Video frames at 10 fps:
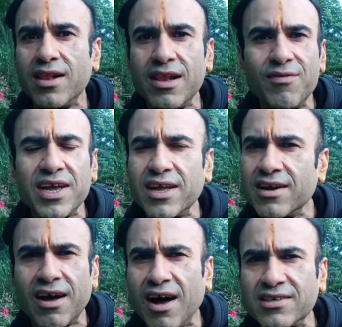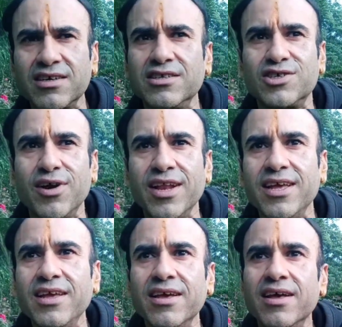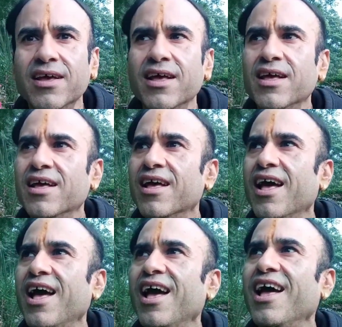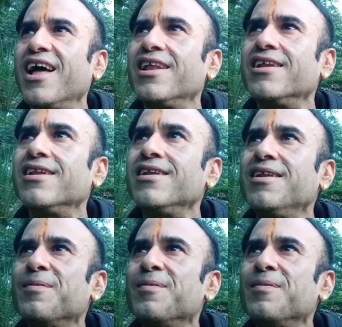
living in castles really, and